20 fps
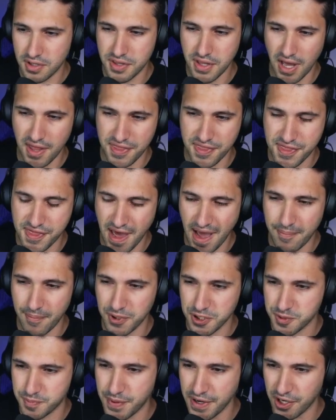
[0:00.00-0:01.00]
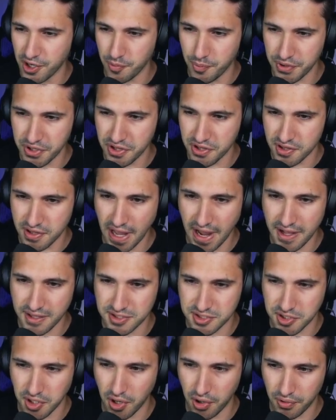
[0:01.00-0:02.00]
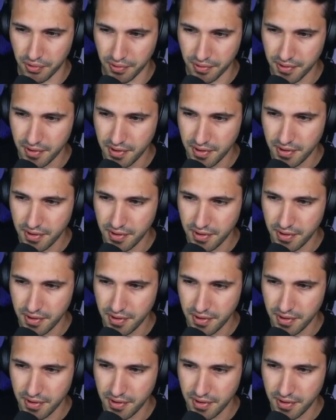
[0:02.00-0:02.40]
not that much bigger, but he stands taller.